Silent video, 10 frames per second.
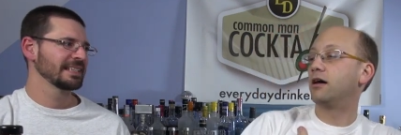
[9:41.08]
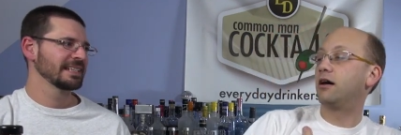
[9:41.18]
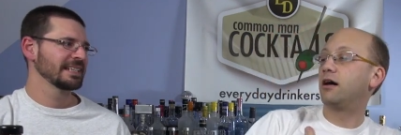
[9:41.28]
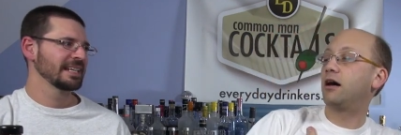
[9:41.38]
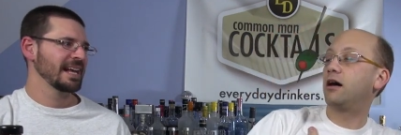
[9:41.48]

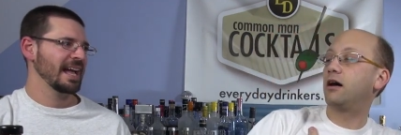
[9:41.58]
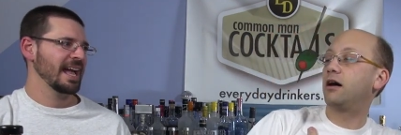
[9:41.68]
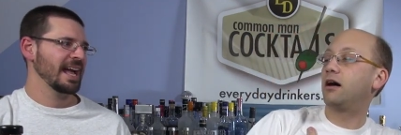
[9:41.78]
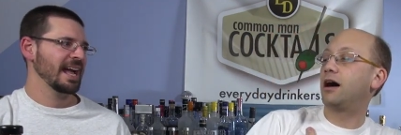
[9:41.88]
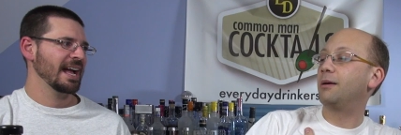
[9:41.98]
Speaker 1: Wheat
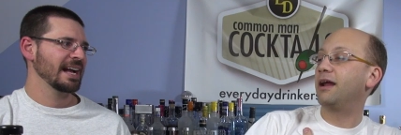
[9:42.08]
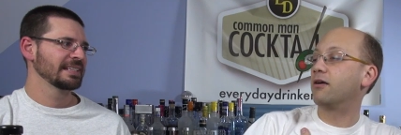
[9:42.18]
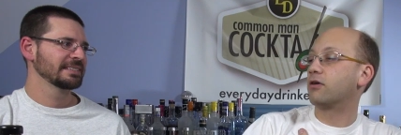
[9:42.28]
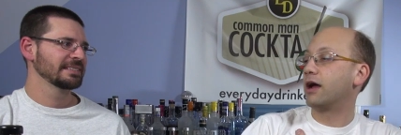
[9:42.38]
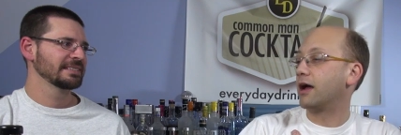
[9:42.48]
beer. I'm an
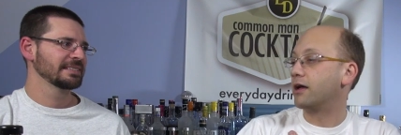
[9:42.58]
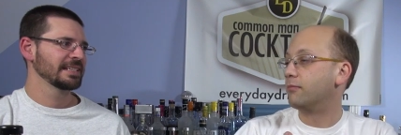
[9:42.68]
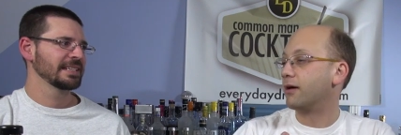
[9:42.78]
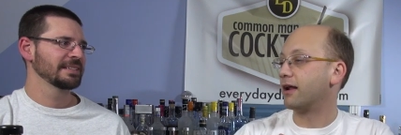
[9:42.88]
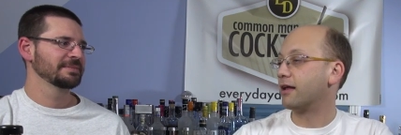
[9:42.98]
ale guy,
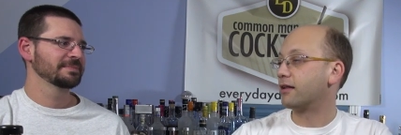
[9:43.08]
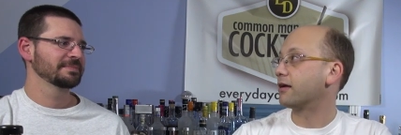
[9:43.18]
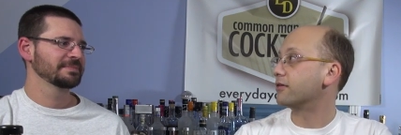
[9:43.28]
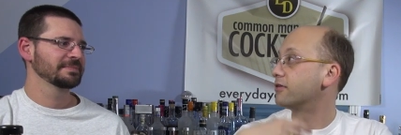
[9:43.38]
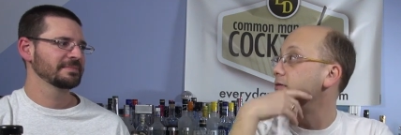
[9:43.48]
but I like
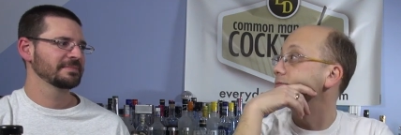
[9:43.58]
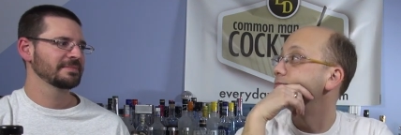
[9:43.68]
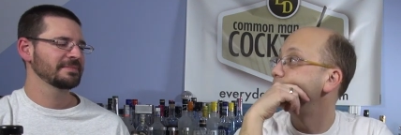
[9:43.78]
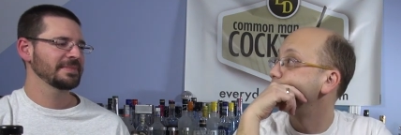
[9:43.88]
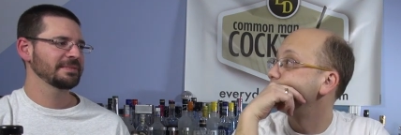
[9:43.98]
lagers too.
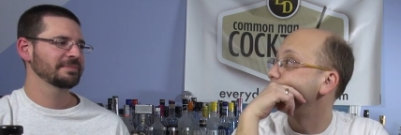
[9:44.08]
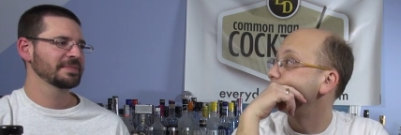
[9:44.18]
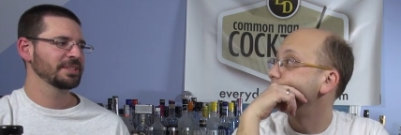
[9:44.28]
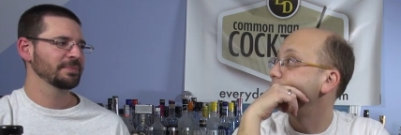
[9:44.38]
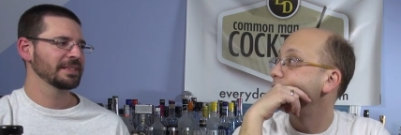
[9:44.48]
Yeah,
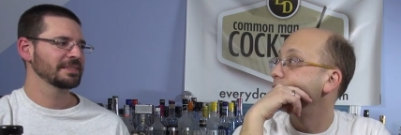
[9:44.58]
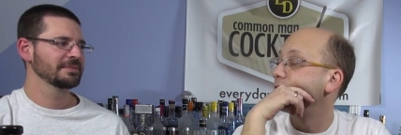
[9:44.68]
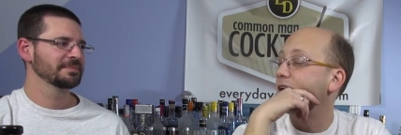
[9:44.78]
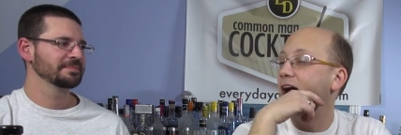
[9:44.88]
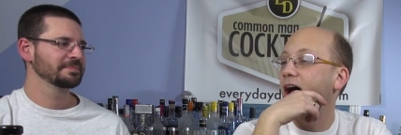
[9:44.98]
depends.
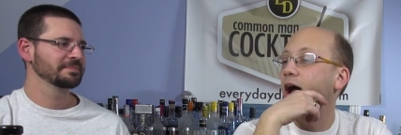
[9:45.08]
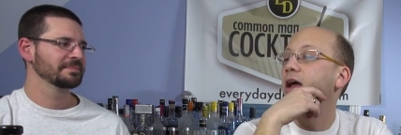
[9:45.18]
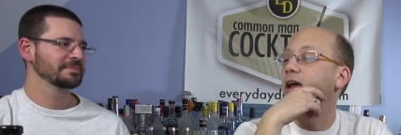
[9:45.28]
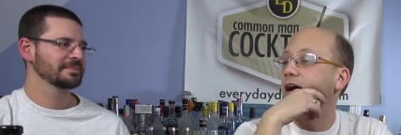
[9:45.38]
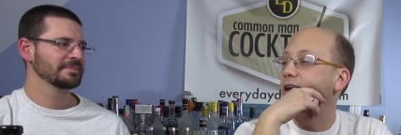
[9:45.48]

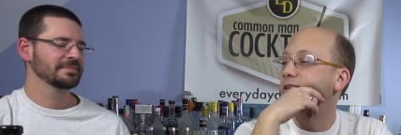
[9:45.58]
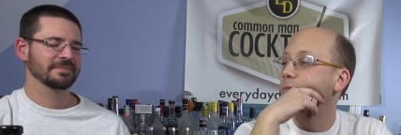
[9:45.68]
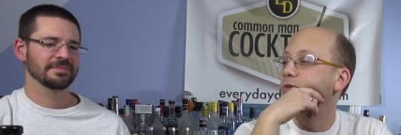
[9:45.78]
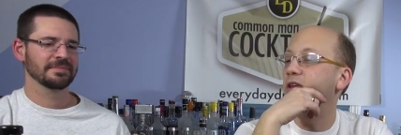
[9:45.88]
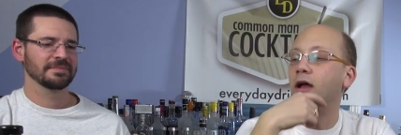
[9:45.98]
Yeah, it's a
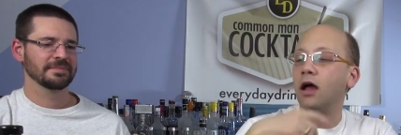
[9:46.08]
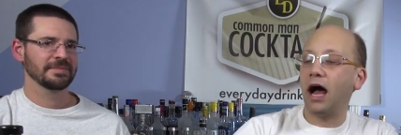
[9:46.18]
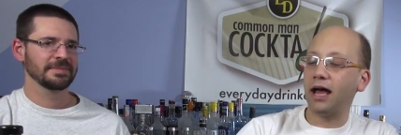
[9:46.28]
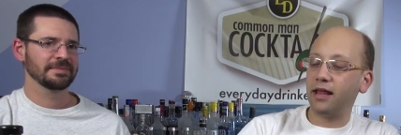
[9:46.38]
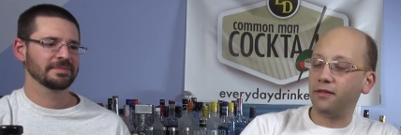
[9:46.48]
mood thing.
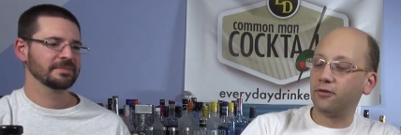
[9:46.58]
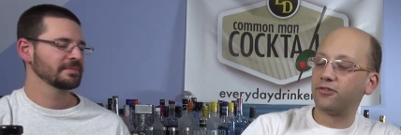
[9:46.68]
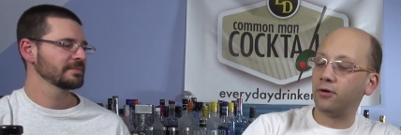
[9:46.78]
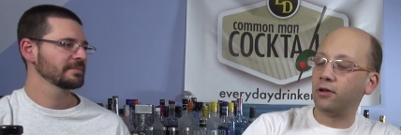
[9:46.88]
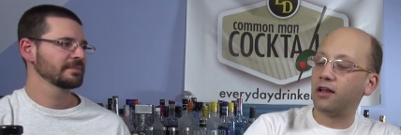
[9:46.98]
There are
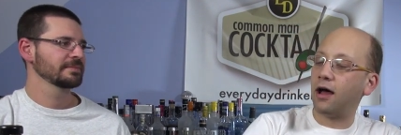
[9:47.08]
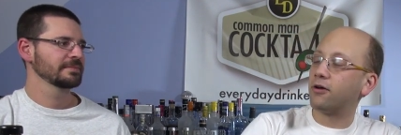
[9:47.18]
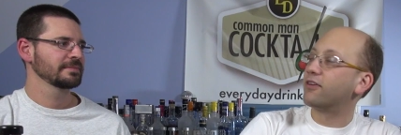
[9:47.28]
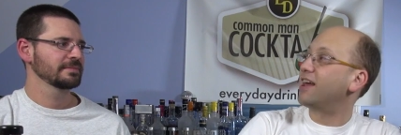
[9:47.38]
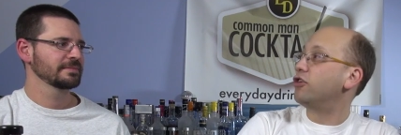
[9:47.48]
certain
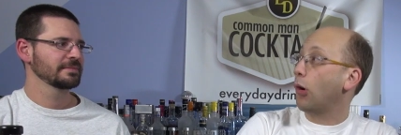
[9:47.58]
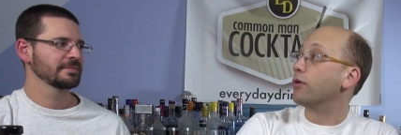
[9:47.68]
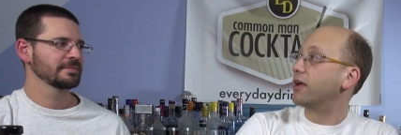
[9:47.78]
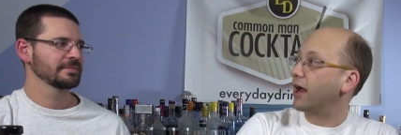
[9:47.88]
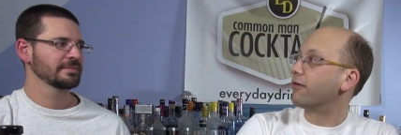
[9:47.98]
lagers I
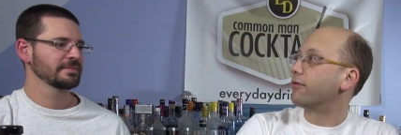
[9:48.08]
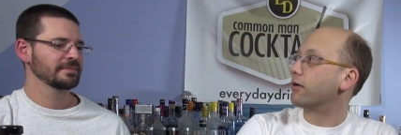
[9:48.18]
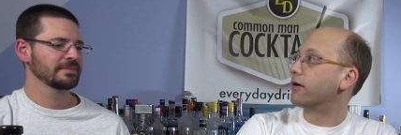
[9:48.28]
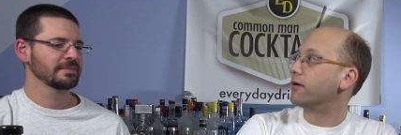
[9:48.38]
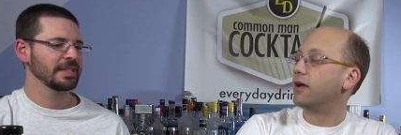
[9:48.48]
don't care
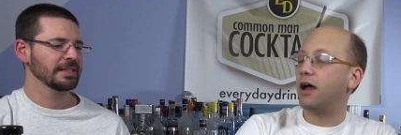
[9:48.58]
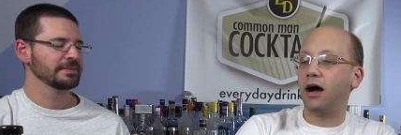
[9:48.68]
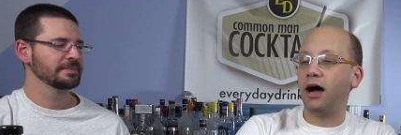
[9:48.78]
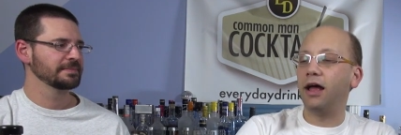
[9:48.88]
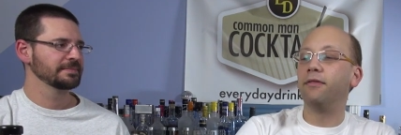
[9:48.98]
for. Yeah.
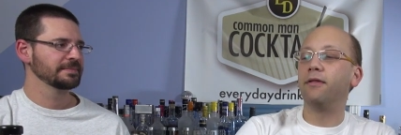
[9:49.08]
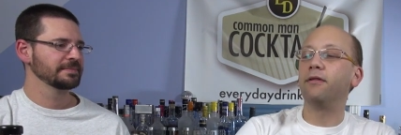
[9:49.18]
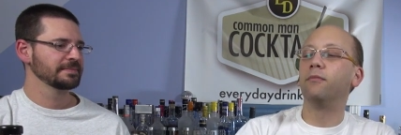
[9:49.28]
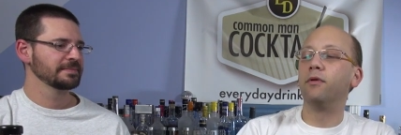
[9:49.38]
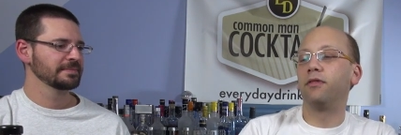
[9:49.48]

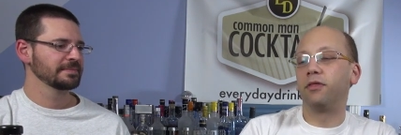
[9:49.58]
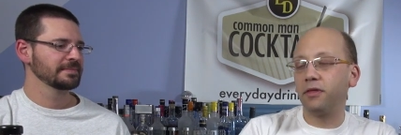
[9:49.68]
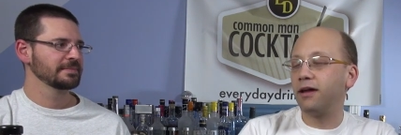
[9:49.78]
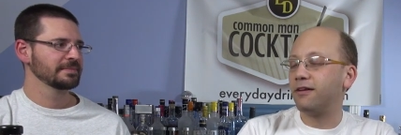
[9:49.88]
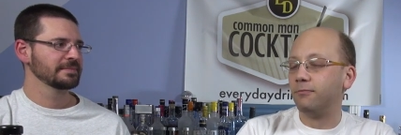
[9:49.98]
The
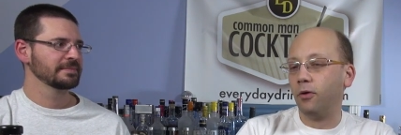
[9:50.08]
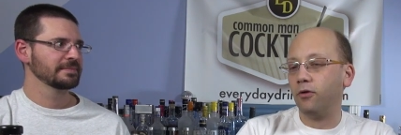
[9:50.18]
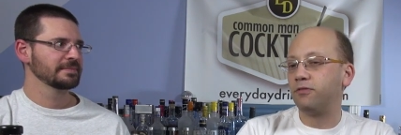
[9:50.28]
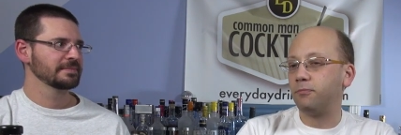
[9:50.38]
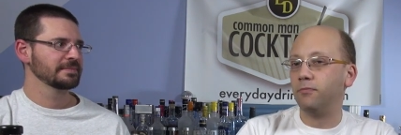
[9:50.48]
thing is,
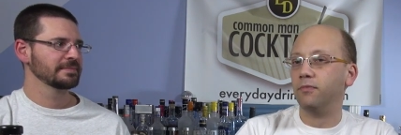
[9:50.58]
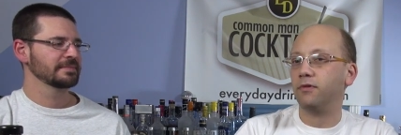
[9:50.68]
most